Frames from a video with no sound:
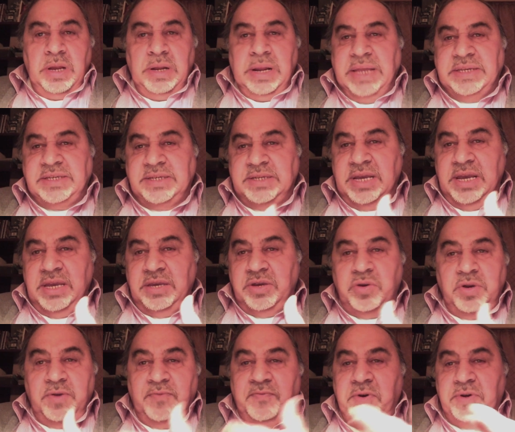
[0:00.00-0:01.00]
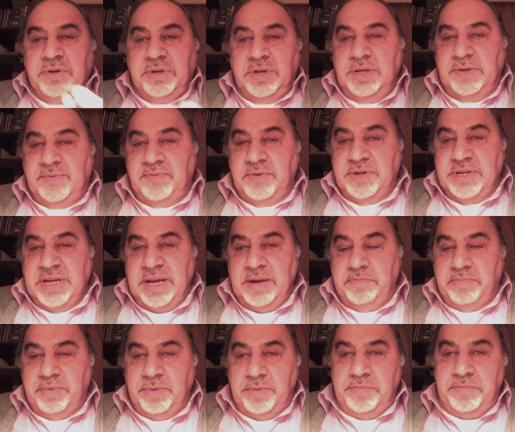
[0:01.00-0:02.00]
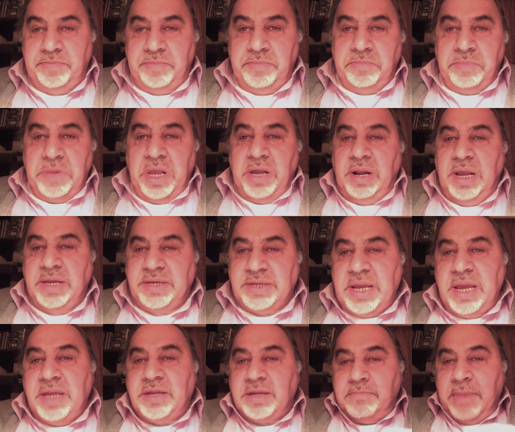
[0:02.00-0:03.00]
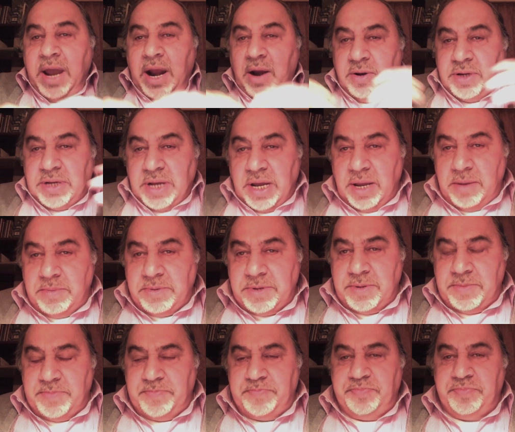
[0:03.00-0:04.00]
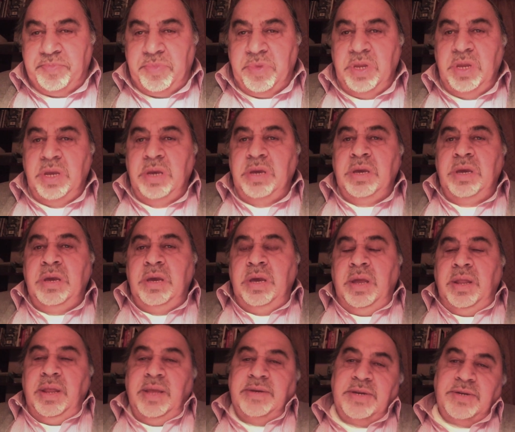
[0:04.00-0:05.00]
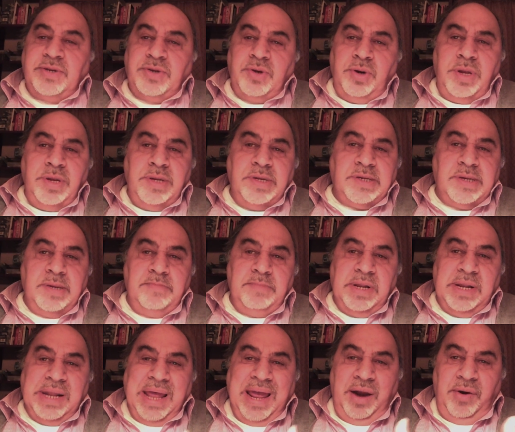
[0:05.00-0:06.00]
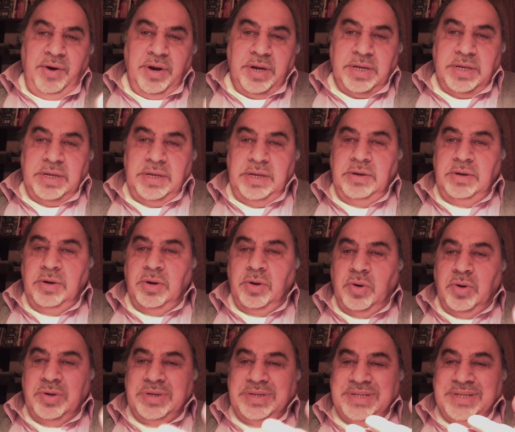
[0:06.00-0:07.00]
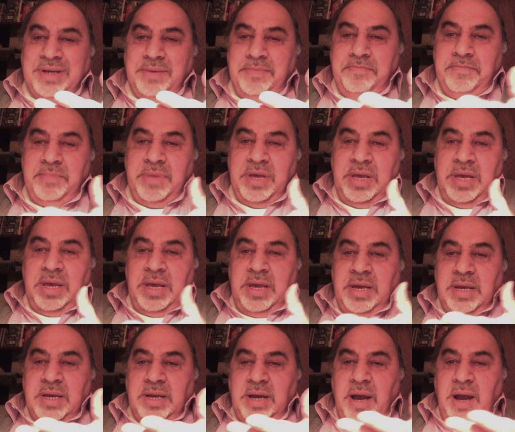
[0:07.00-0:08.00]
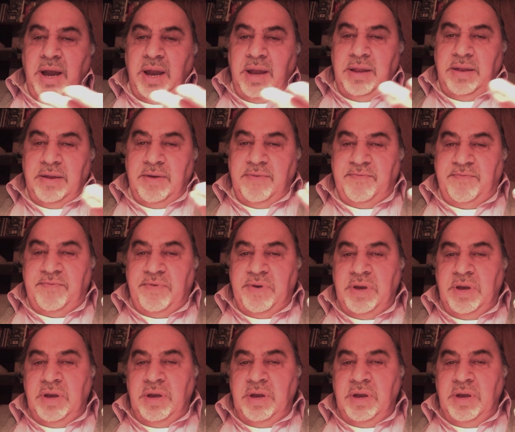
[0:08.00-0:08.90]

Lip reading: Let's take universities, for example. Let's take the Maritimes. There's a certain similarity or some kind of